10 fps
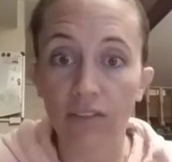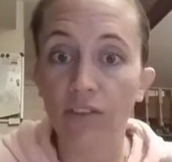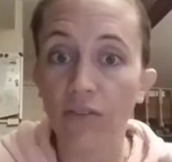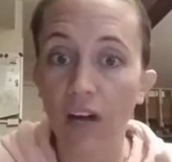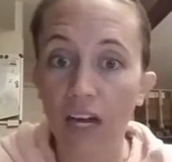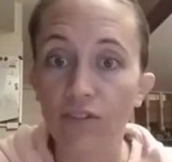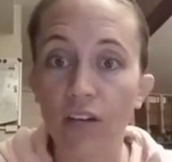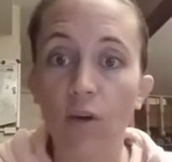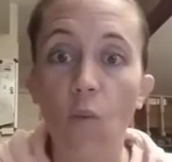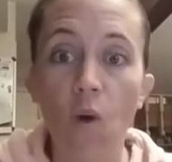You've got to
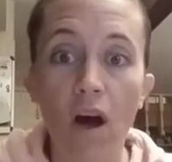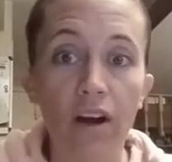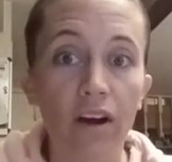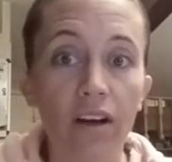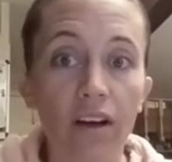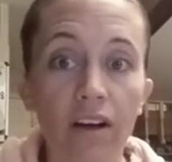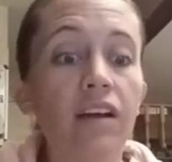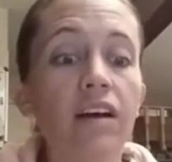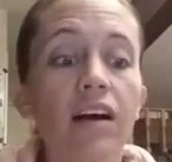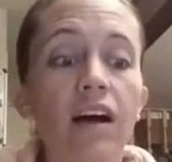drink water.
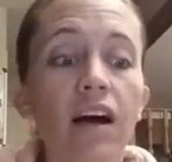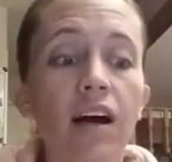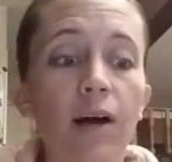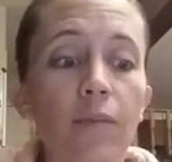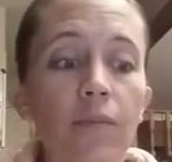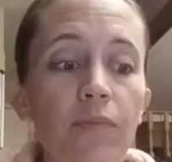Um,